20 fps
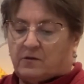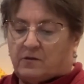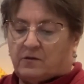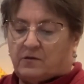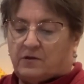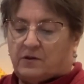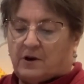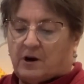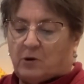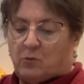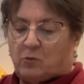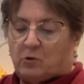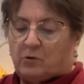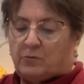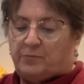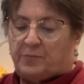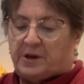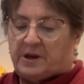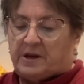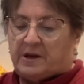there will
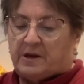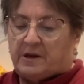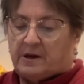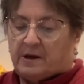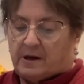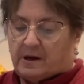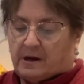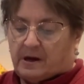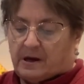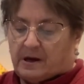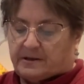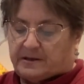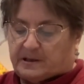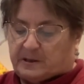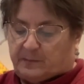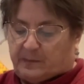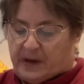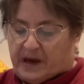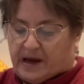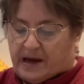be a
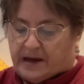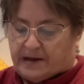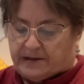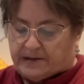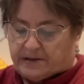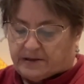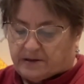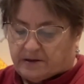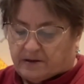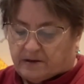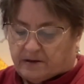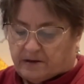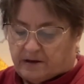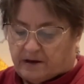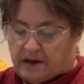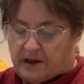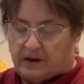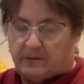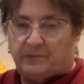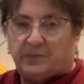space
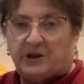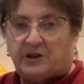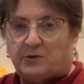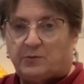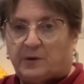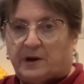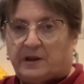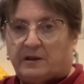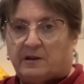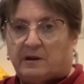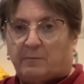in between the